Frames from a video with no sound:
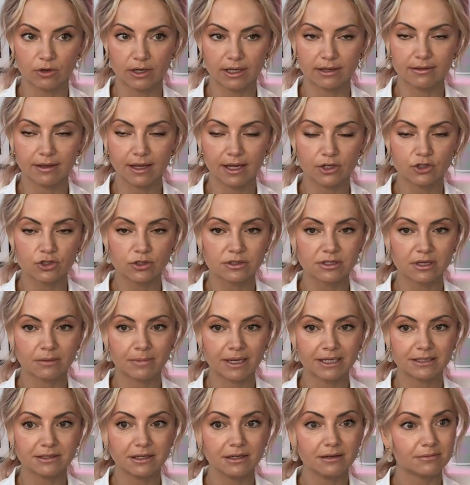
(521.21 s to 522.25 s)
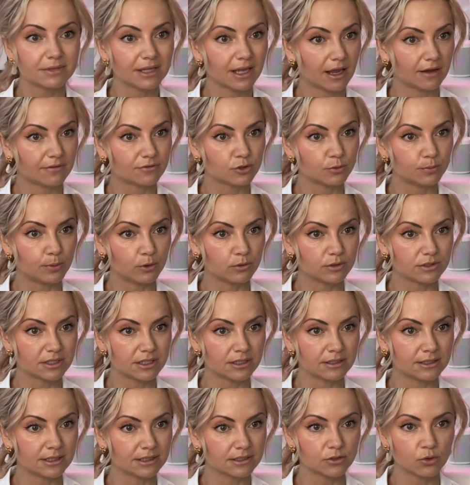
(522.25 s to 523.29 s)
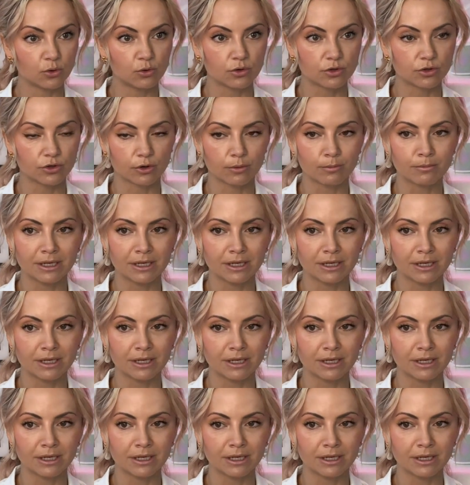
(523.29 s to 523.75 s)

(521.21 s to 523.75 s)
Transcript: and the agents on my team, they have to post in this order.